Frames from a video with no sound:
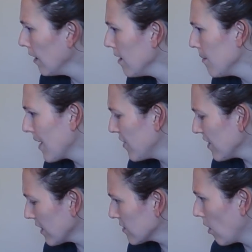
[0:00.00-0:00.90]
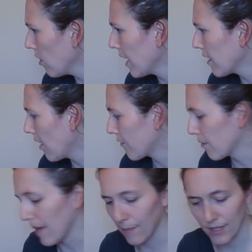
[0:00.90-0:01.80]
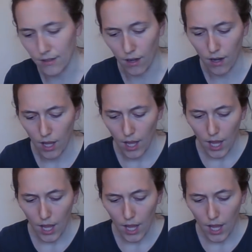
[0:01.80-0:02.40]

I think that's all I got from Amazon.